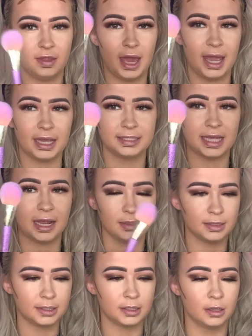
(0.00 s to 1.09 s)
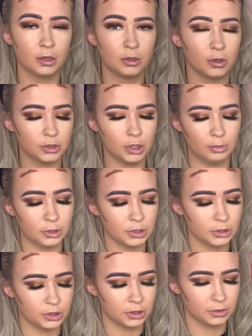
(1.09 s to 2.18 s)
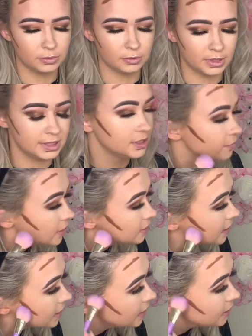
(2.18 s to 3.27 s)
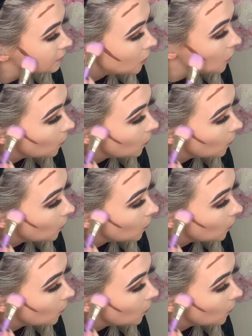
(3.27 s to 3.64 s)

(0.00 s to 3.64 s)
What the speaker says: a dense contour brush. This is a Real Techniques one.